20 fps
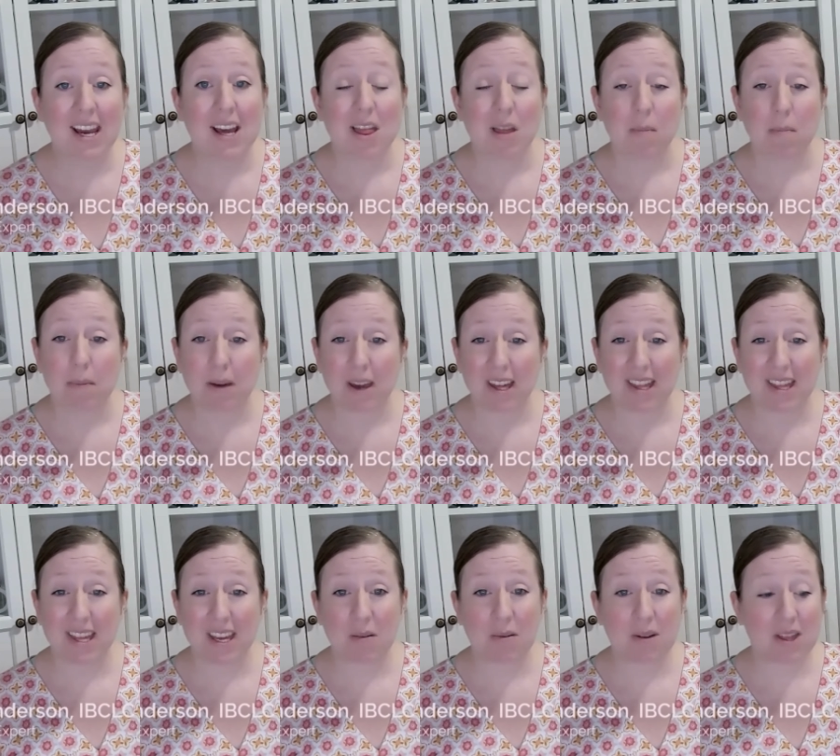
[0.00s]
The big
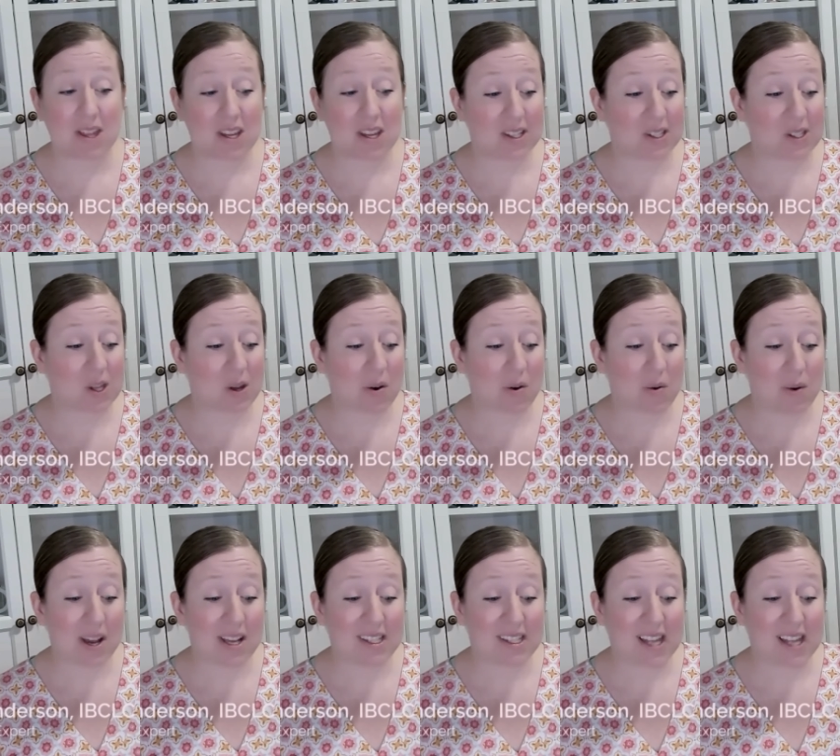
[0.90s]
thing with this though
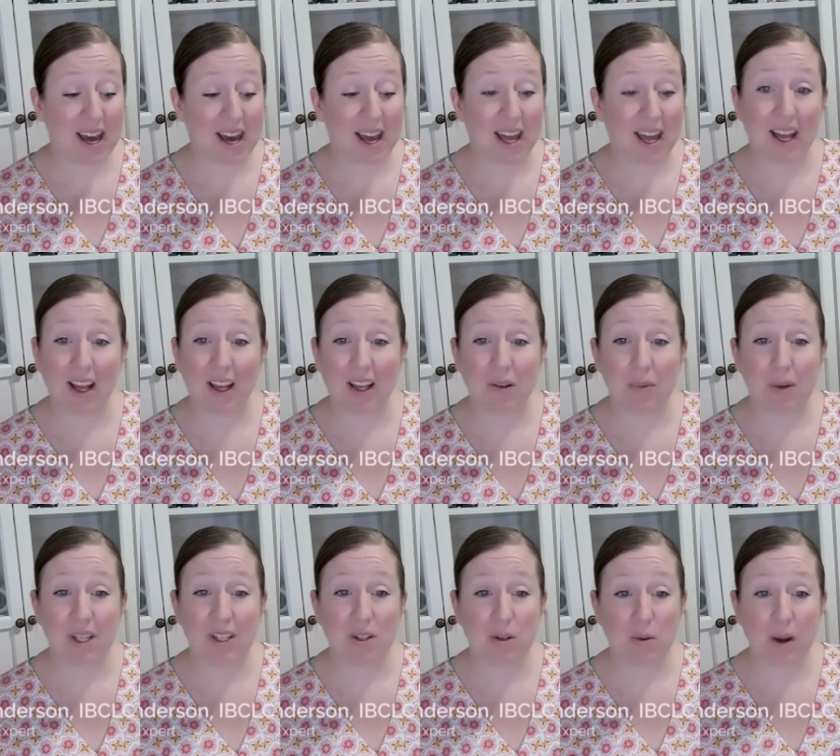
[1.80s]
is that we
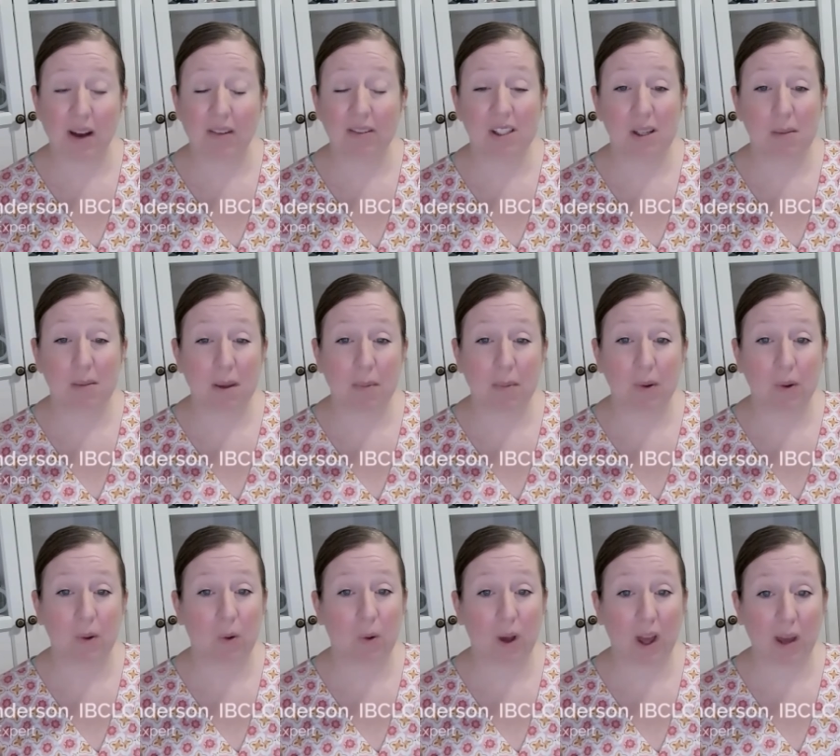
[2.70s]
do have some people
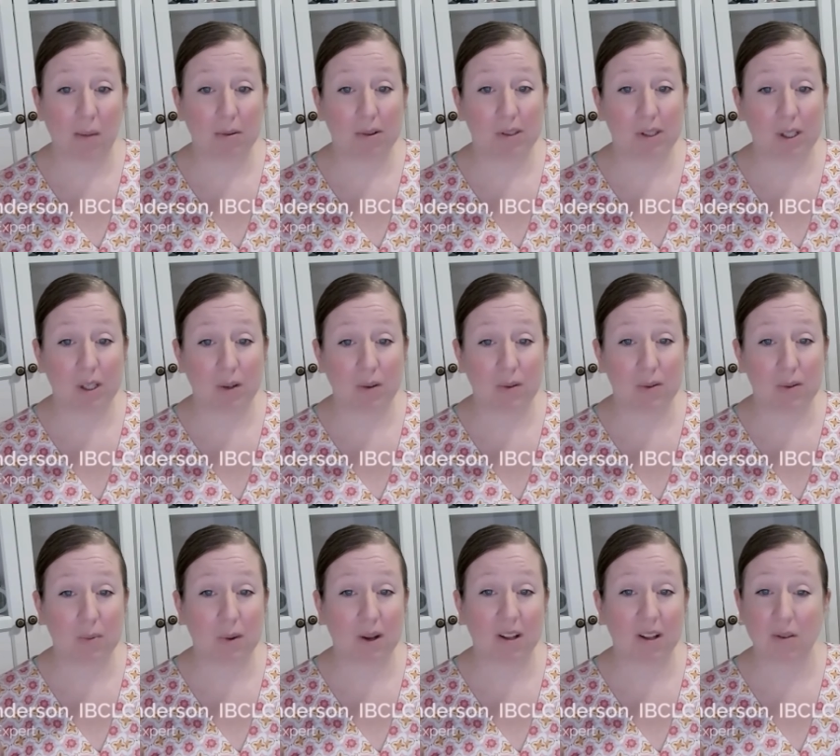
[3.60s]
who are able to use
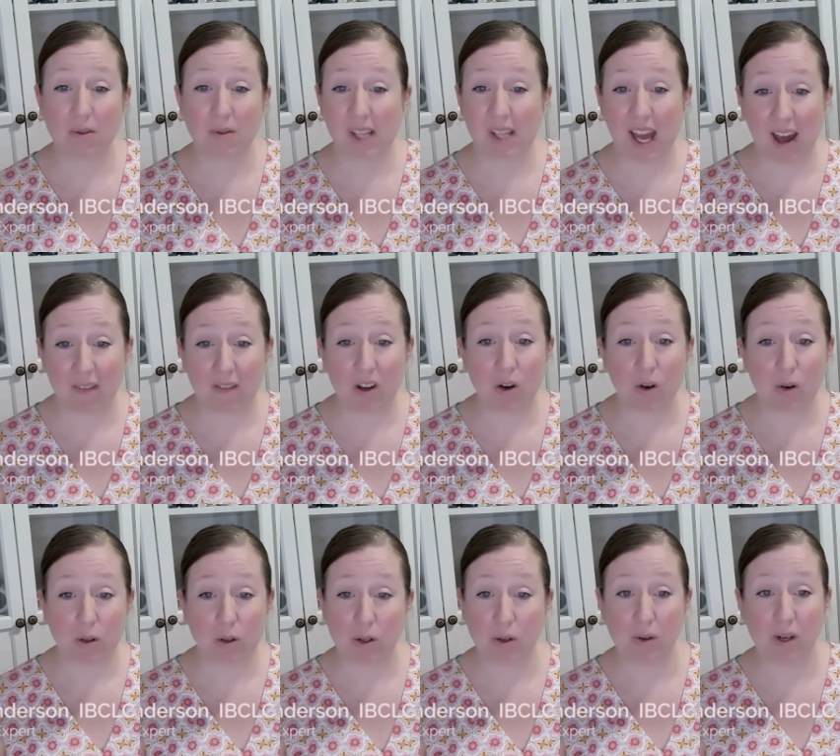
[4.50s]
one of those heavier
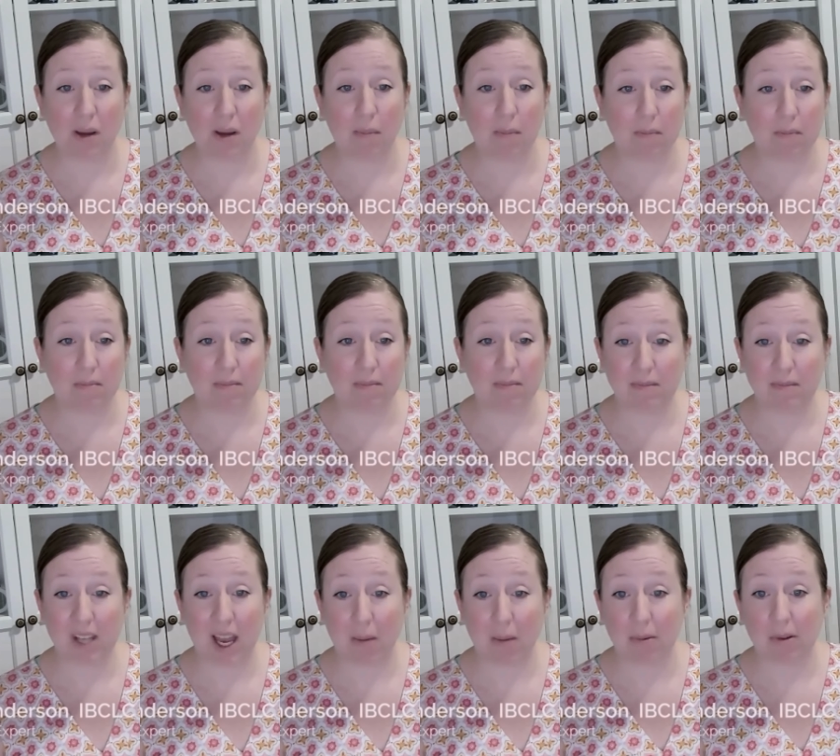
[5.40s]
duty
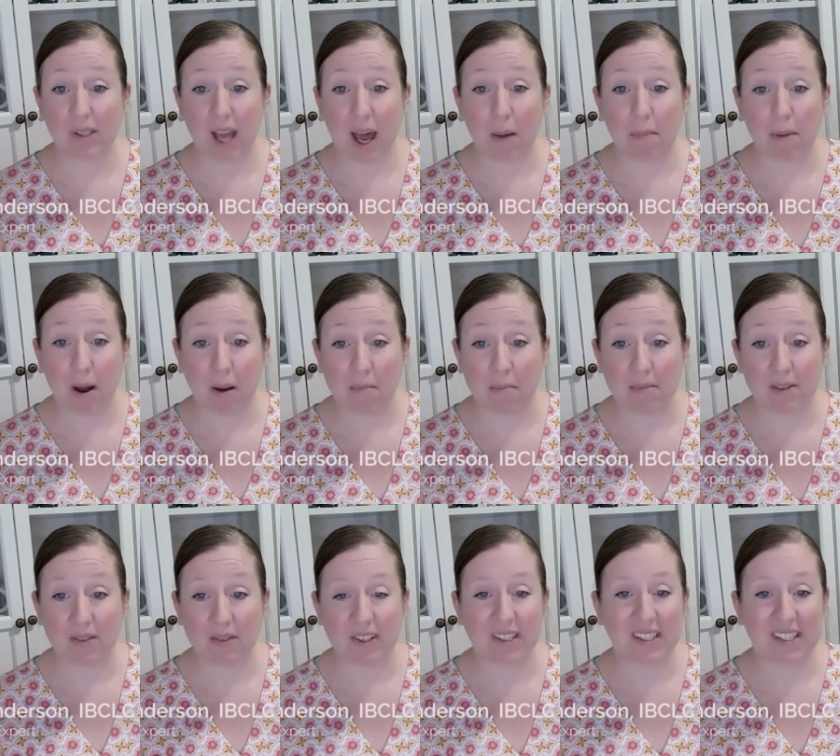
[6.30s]
tabletop pumps,
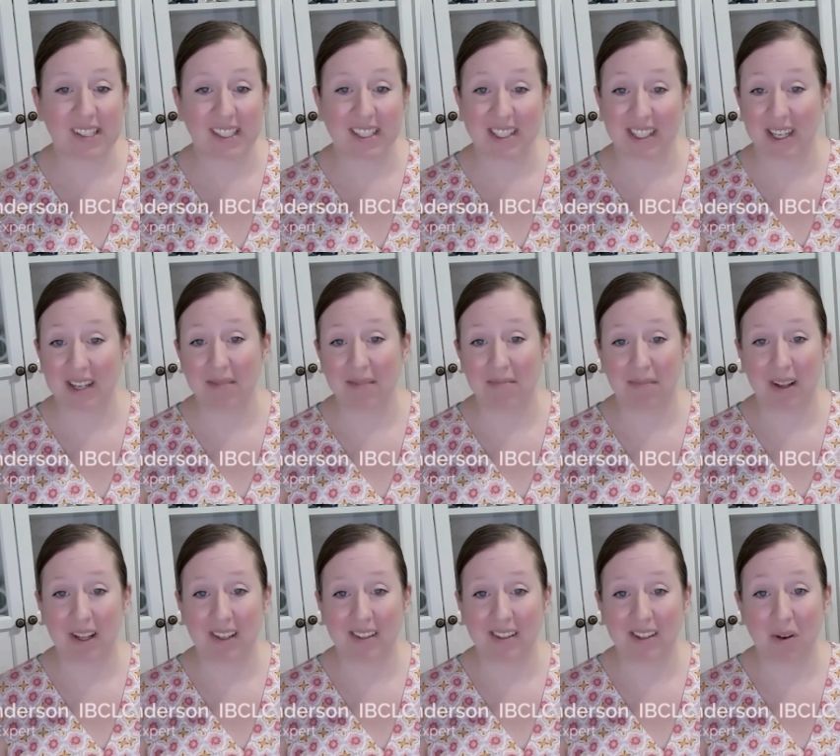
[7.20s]
for essentially
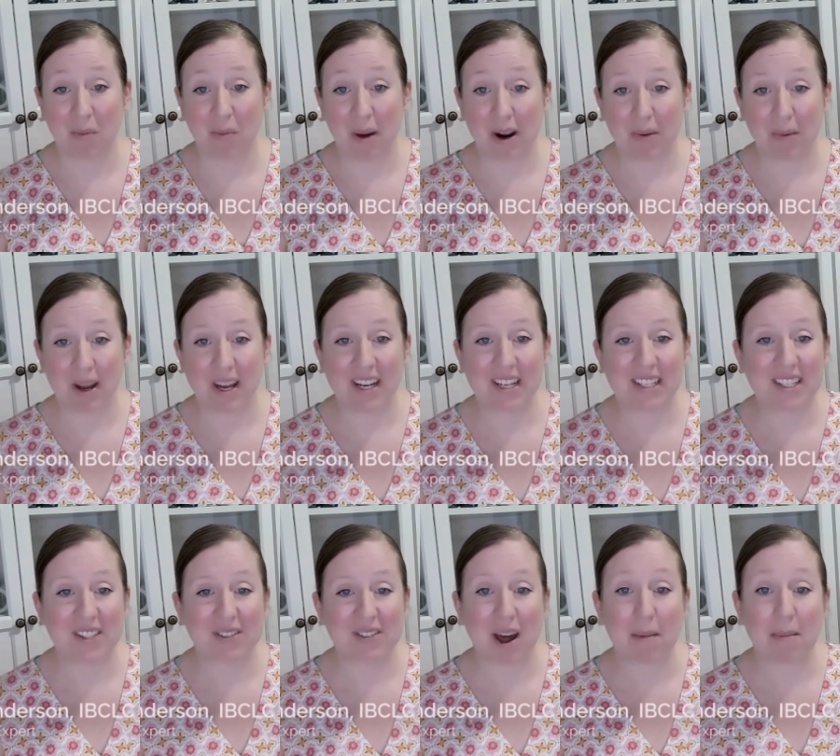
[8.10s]
no better way to
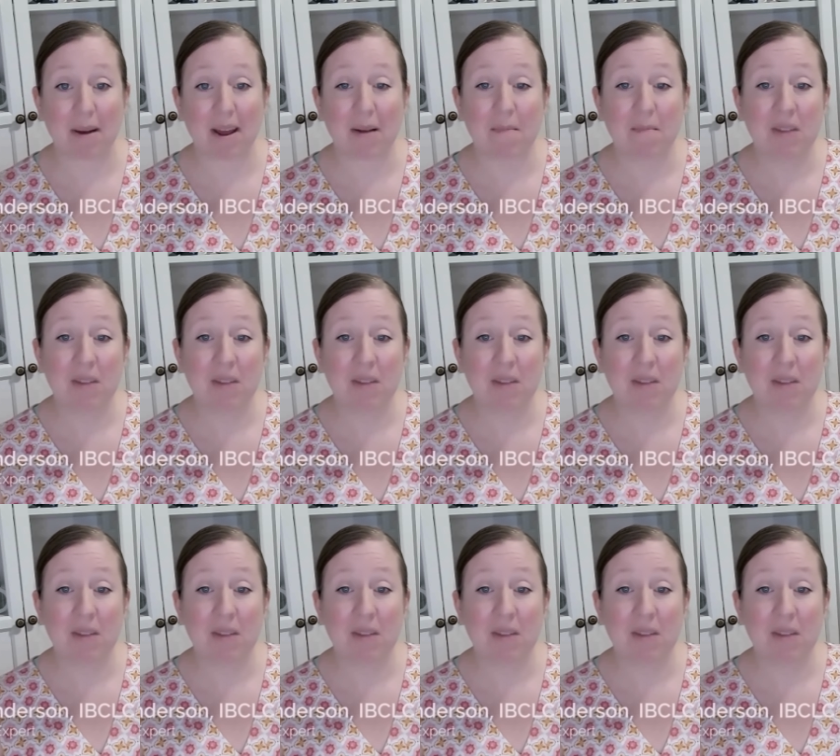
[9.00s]
describe it,